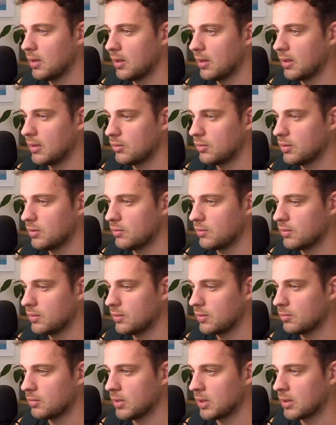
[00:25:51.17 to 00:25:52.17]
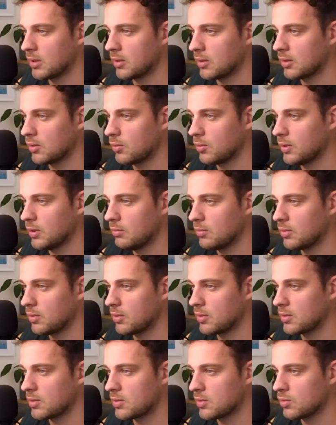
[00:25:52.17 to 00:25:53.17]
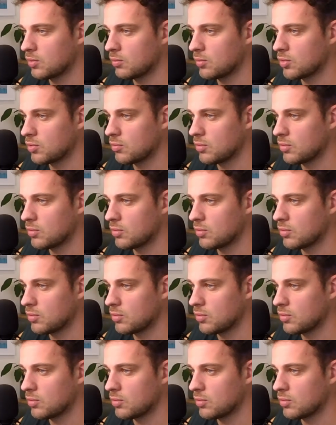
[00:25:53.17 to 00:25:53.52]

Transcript: I don't even need to make a queen because it's too much